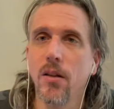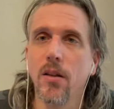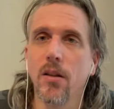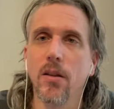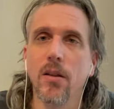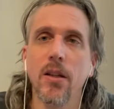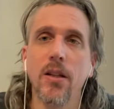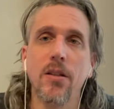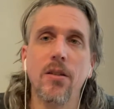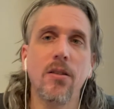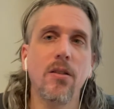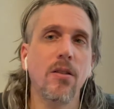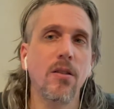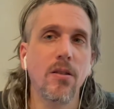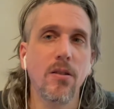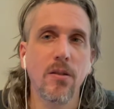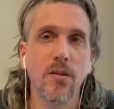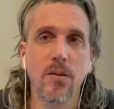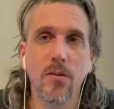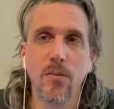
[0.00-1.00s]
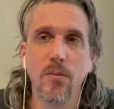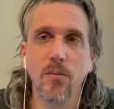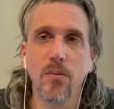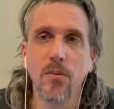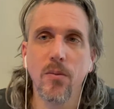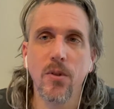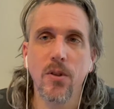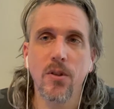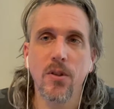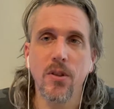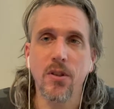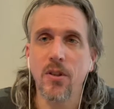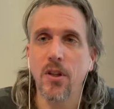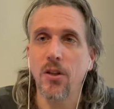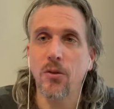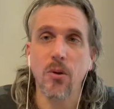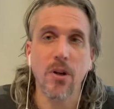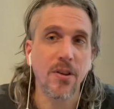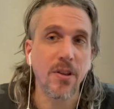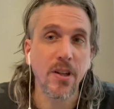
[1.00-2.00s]
let's
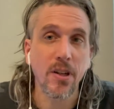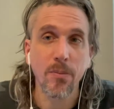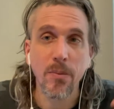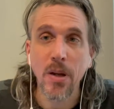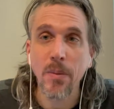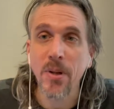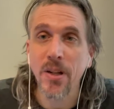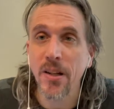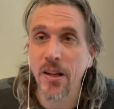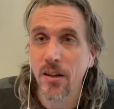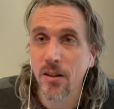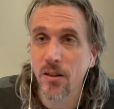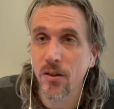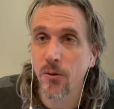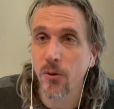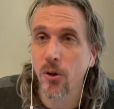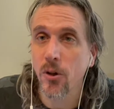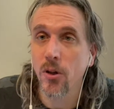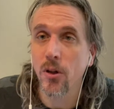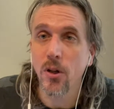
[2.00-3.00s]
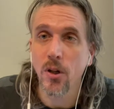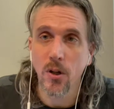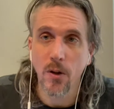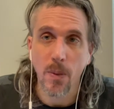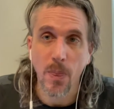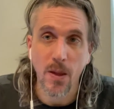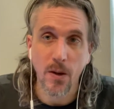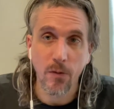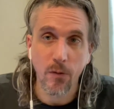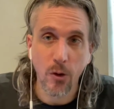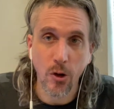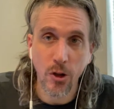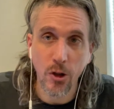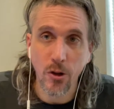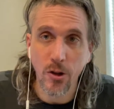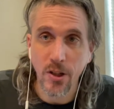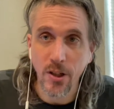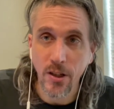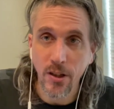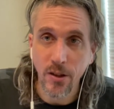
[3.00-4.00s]
discuss what I think maybe next for Vergil
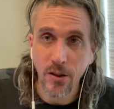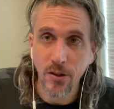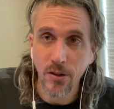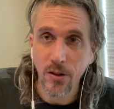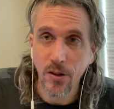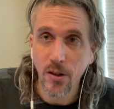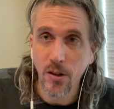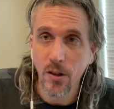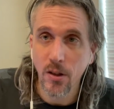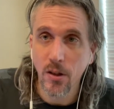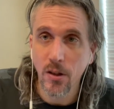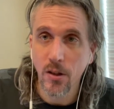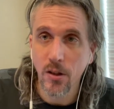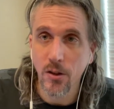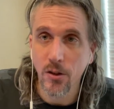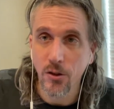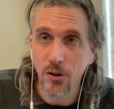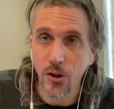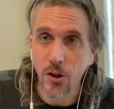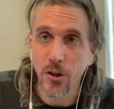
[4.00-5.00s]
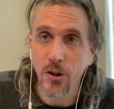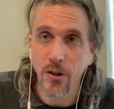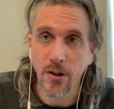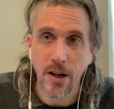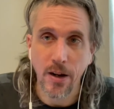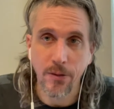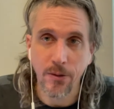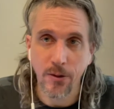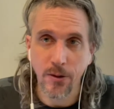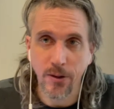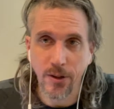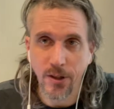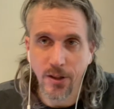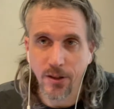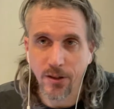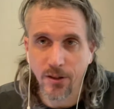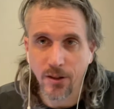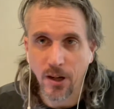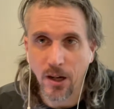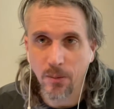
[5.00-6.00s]
Ortiz Jr. after he
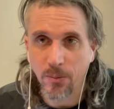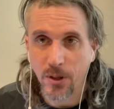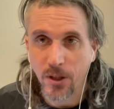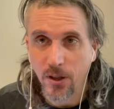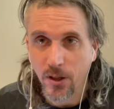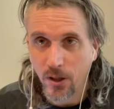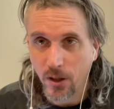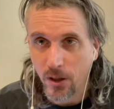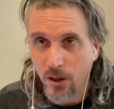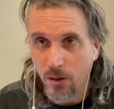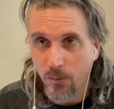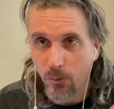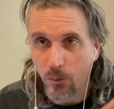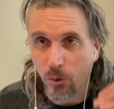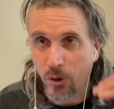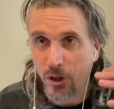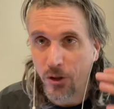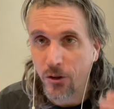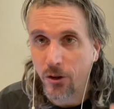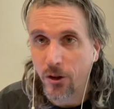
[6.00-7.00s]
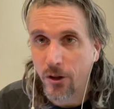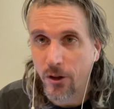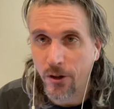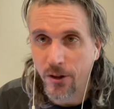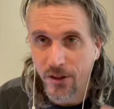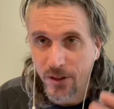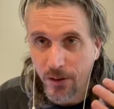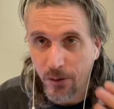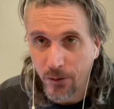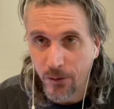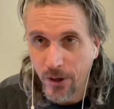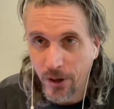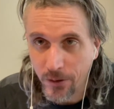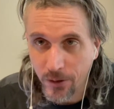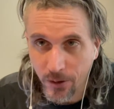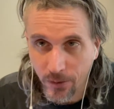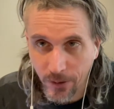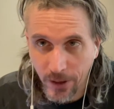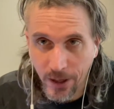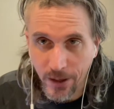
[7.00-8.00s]
stopped Maurice Hooker in the seventh round of
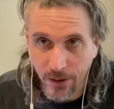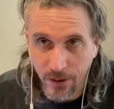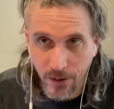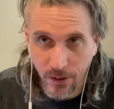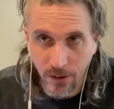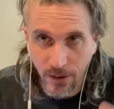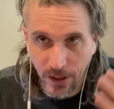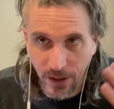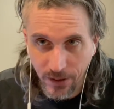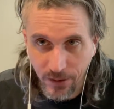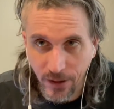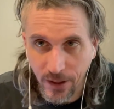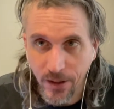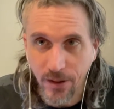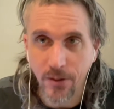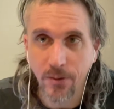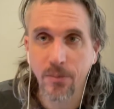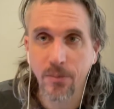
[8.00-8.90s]
their fight last night.